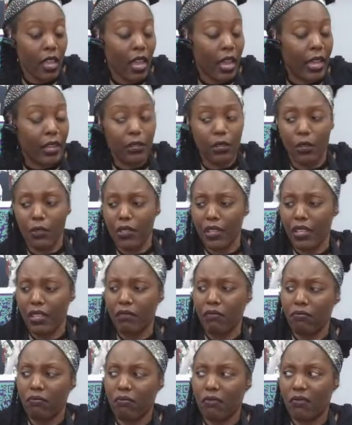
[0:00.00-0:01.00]
I know that,
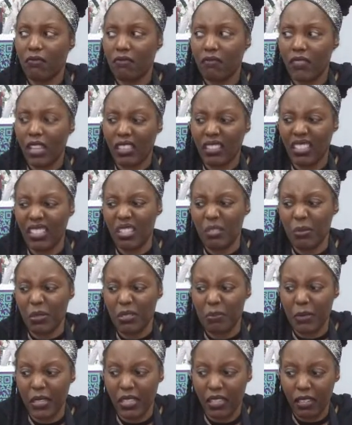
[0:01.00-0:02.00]
I think you're
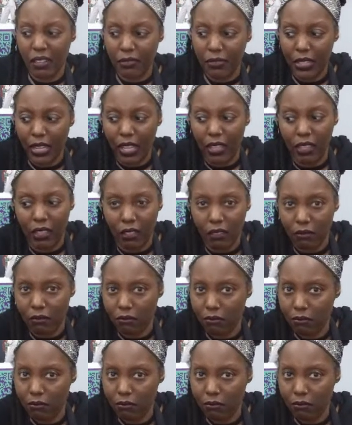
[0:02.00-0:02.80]
supposed to make it every day though.